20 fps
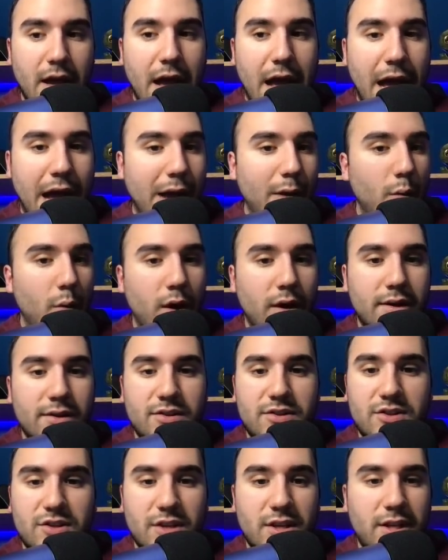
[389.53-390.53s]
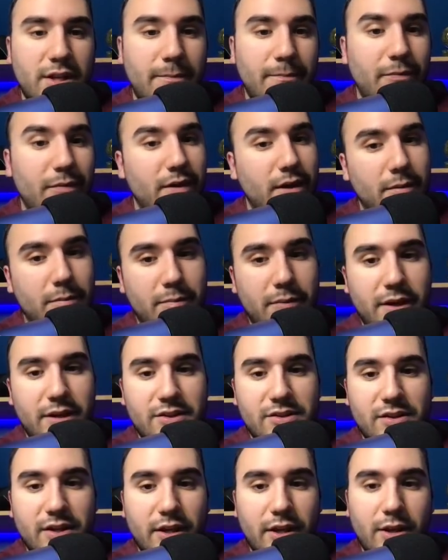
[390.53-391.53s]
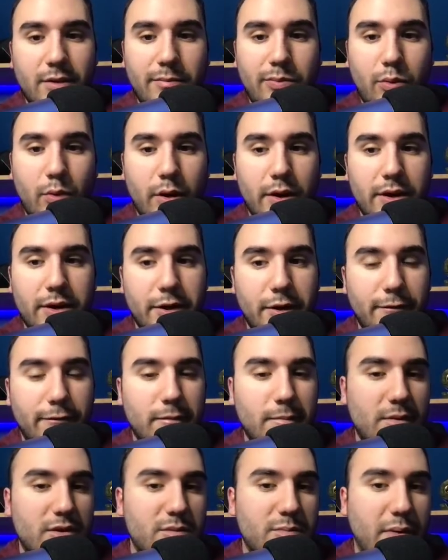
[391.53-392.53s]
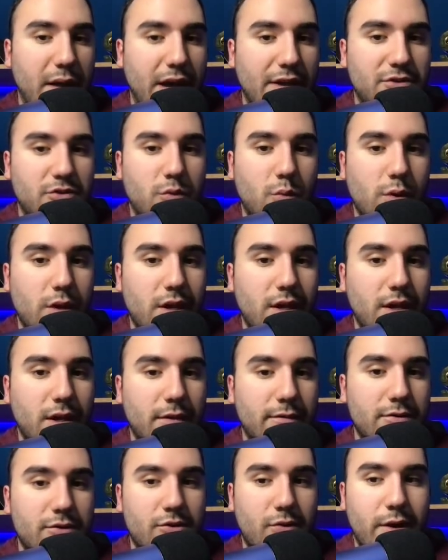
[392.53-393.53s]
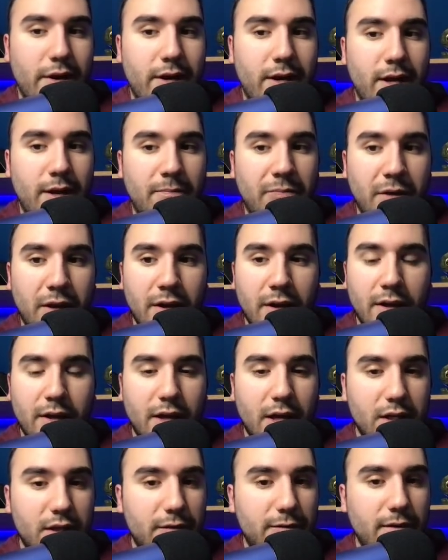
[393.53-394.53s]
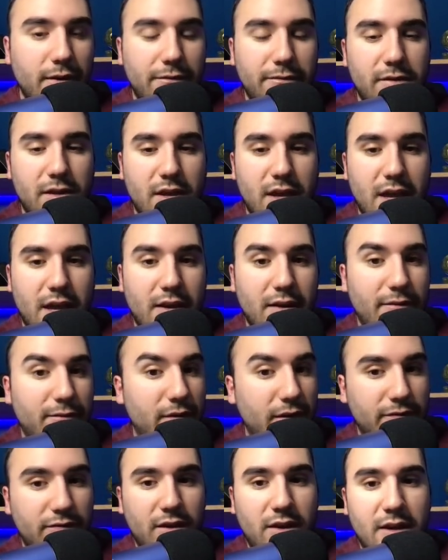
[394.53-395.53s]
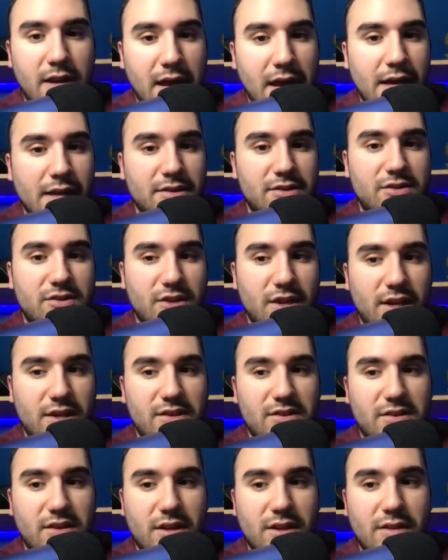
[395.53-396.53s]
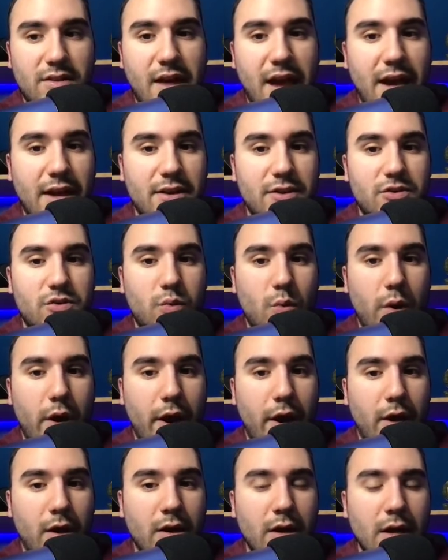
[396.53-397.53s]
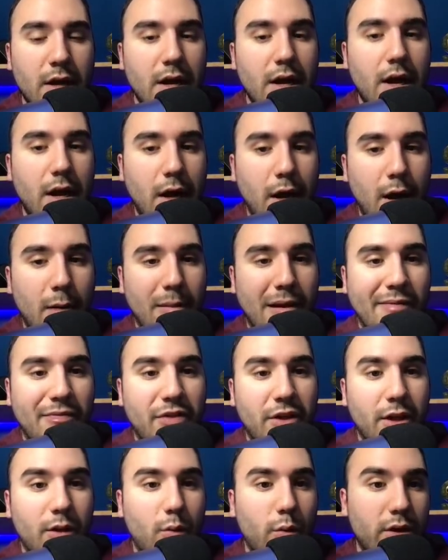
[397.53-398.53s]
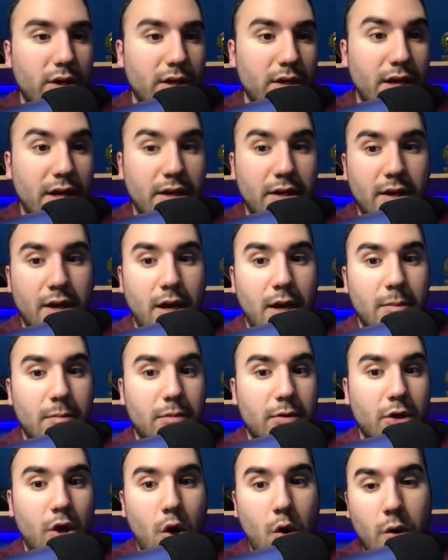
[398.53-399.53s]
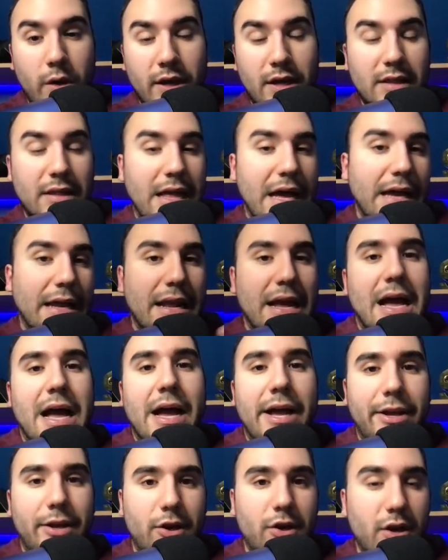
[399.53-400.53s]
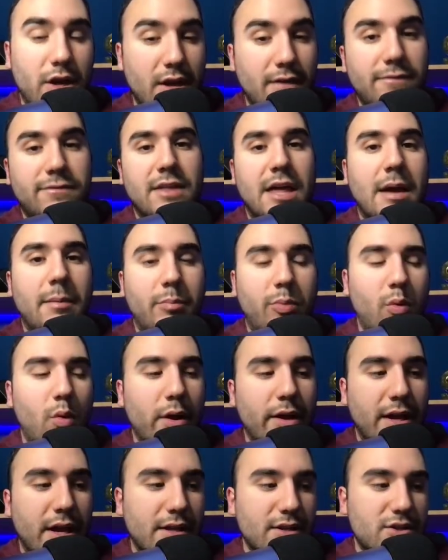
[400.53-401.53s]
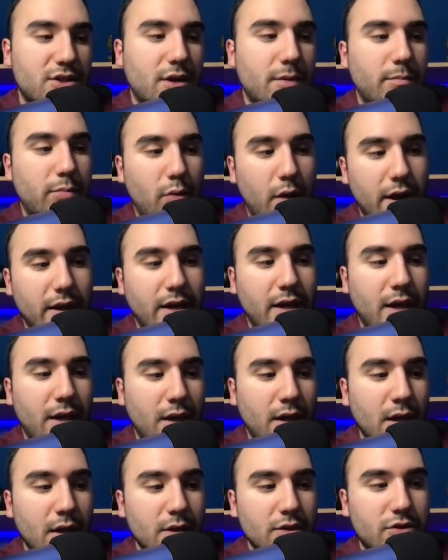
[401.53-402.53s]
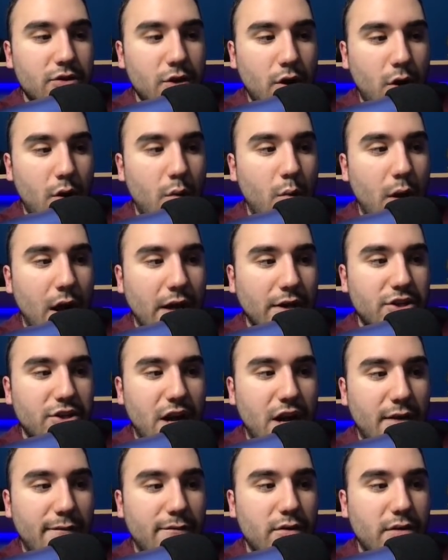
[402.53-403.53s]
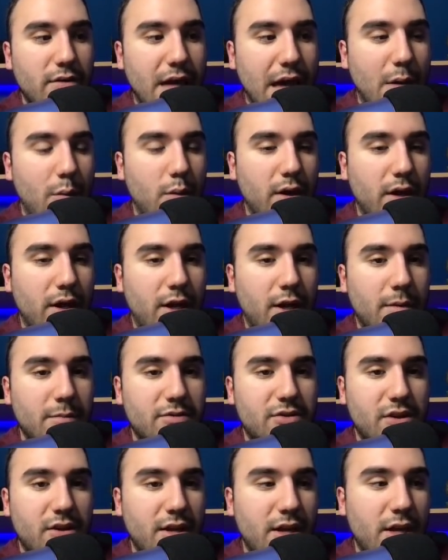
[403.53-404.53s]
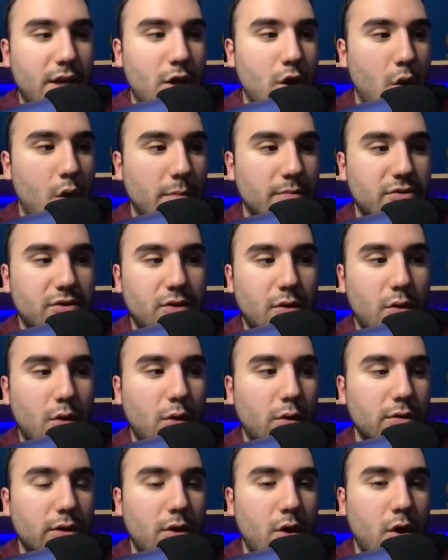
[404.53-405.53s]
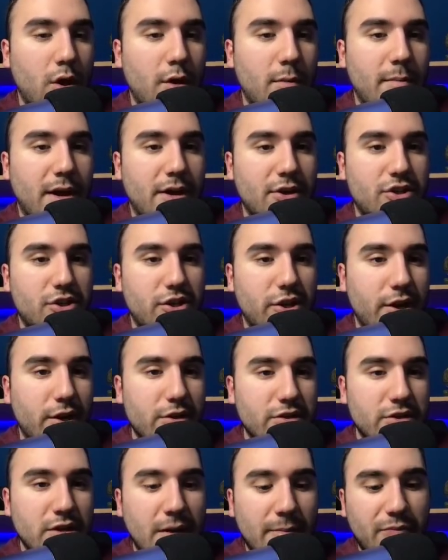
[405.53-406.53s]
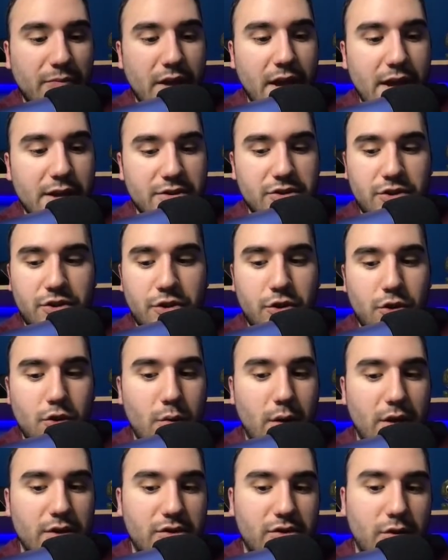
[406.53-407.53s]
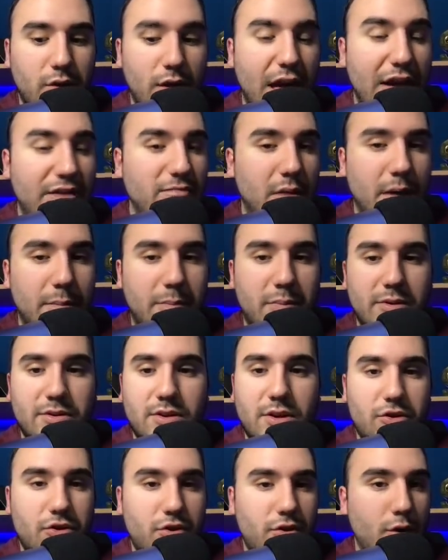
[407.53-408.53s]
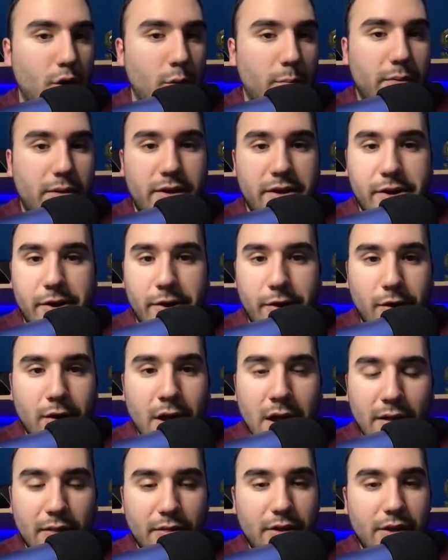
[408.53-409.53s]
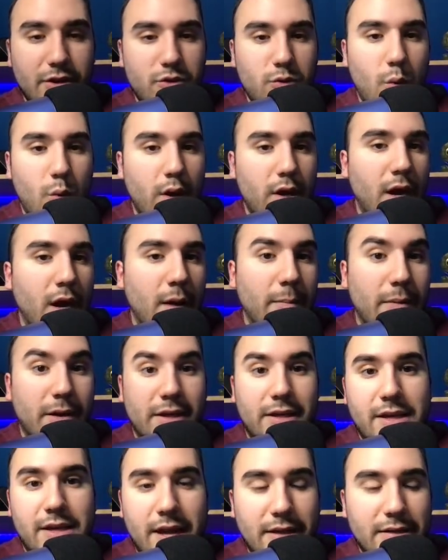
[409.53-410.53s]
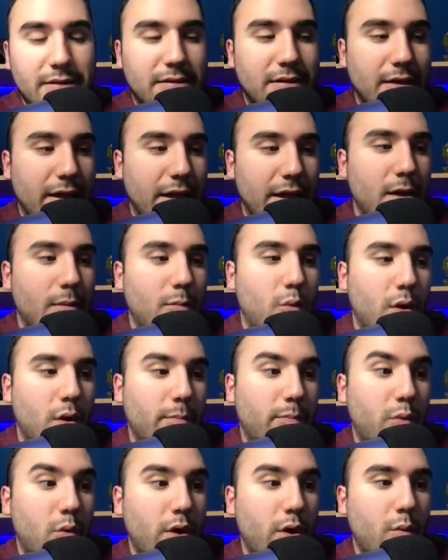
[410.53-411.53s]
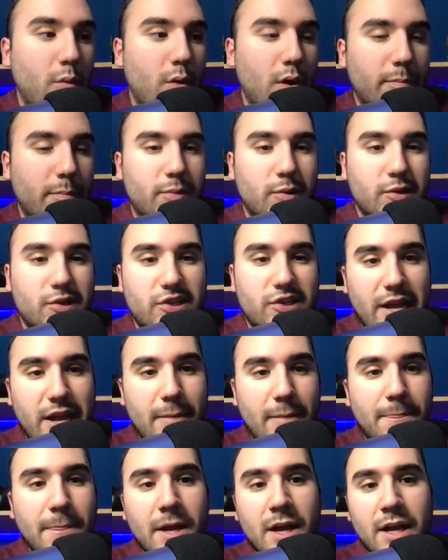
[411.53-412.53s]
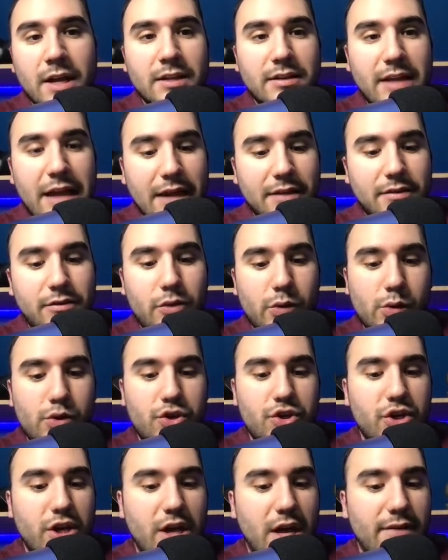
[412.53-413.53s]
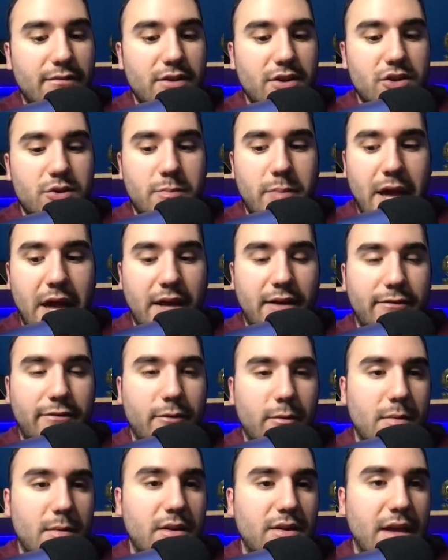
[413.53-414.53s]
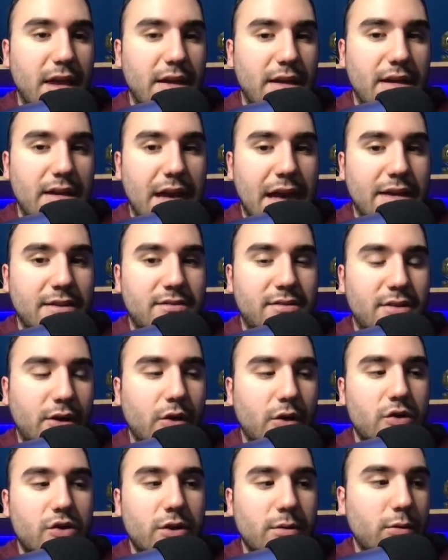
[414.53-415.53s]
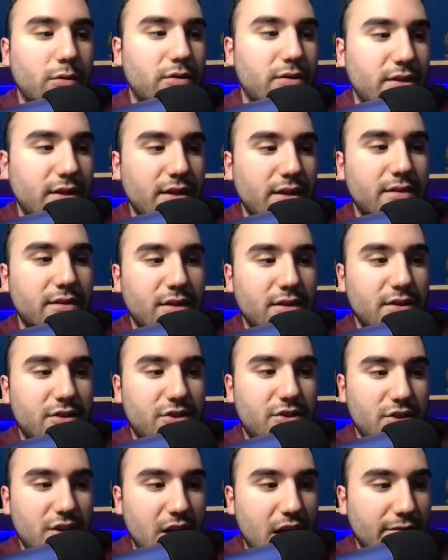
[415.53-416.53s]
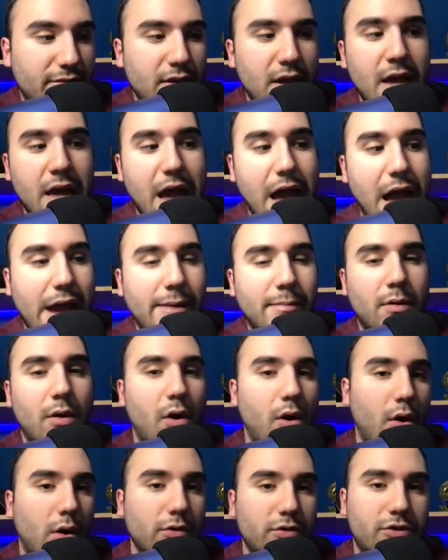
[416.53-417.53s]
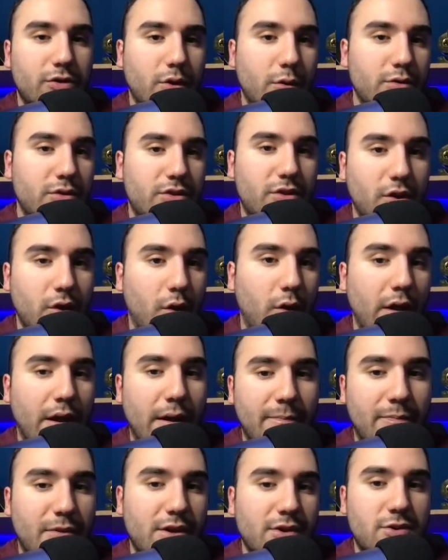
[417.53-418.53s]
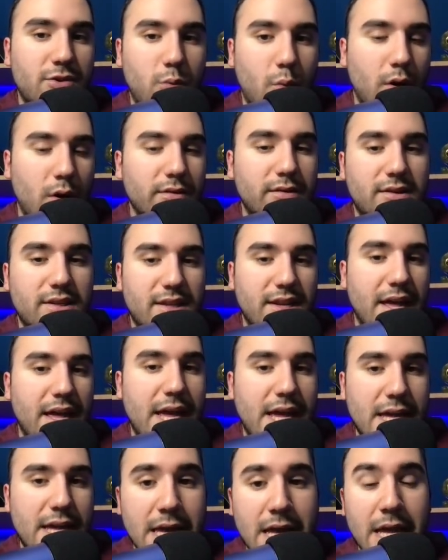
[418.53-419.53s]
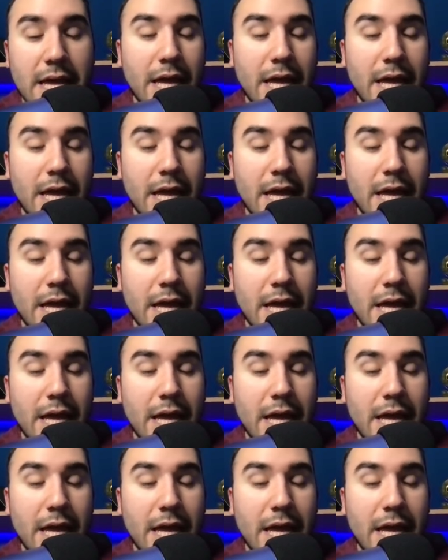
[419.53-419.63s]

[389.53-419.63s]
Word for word: I want to see a big sticking point here from this past week of trading is 58, 59, 60. That is where I think we could end up going a lot higher if that point ends up breaking. So watch out for that when it comes to NIO. I'm still holding on to my shares. SQ, I still have my position open here. This one up again today, up 1.1%. Tattooed Chef is back from the dead, guys. Ticker symbol TTCF. I'm also still in this one today.